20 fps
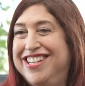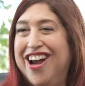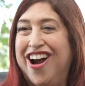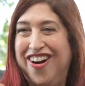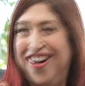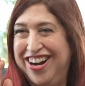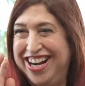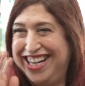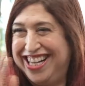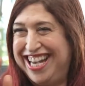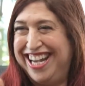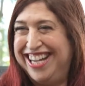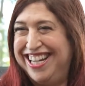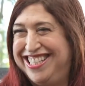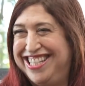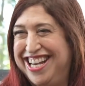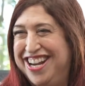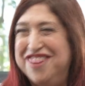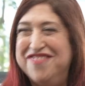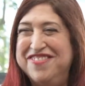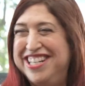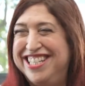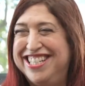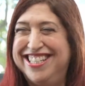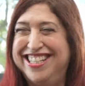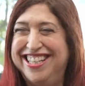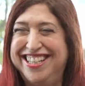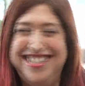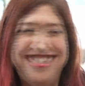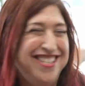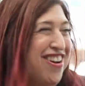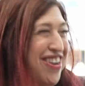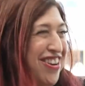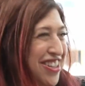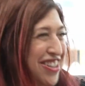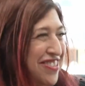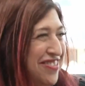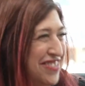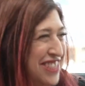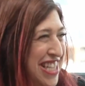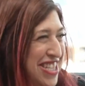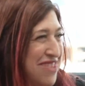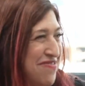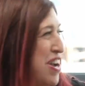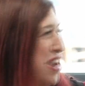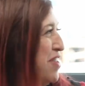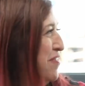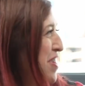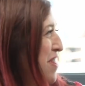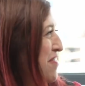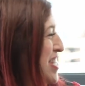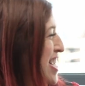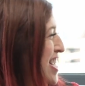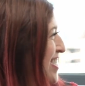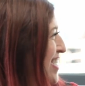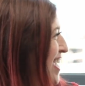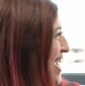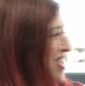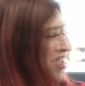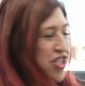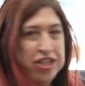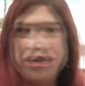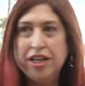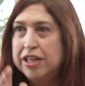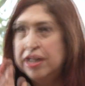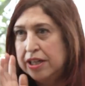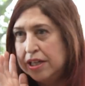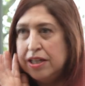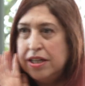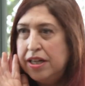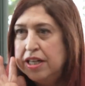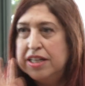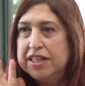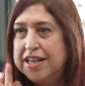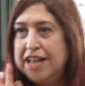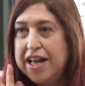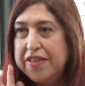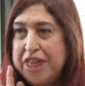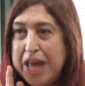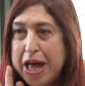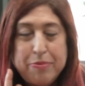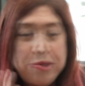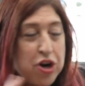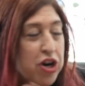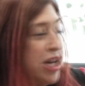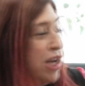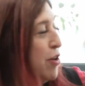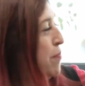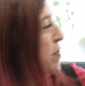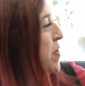sorry kids, I don't mean to tell you it's not good. It doesn't matter if you have an education. Cut that part